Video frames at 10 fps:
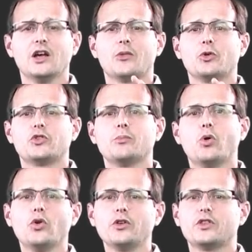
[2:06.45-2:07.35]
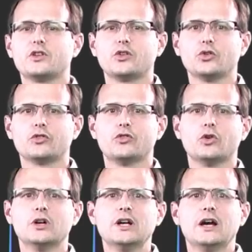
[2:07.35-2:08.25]
The most important thing to look
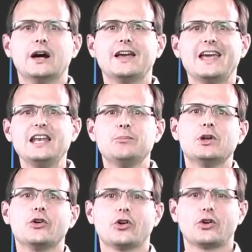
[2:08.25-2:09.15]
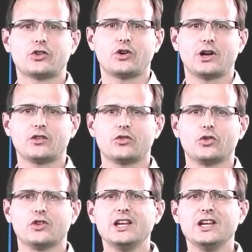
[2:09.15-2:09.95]
for are any periodic transfers.